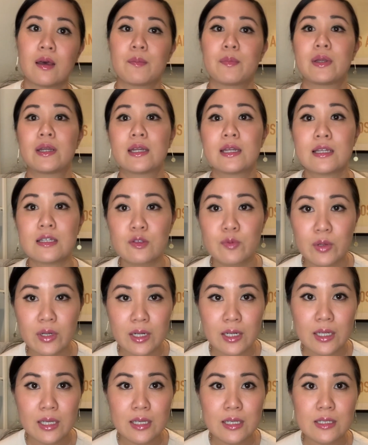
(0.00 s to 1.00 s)
But it is what
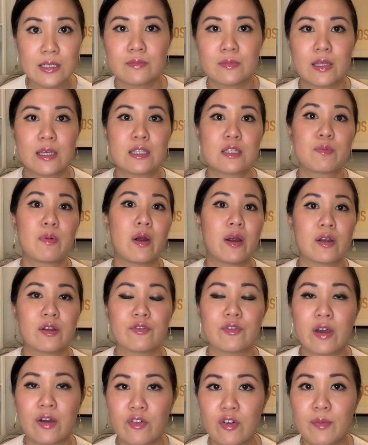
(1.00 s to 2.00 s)
it is. It's part
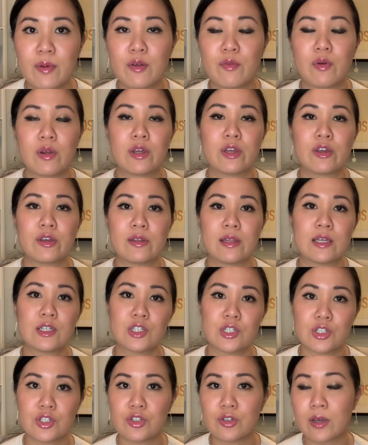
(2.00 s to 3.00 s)
of government
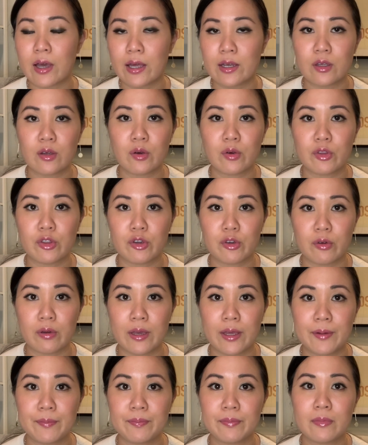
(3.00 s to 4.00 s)
regulations. You got to go through
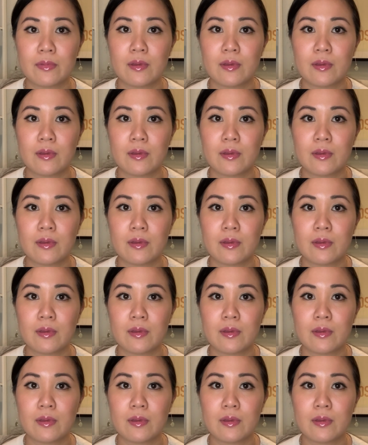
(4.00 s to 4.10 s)
it.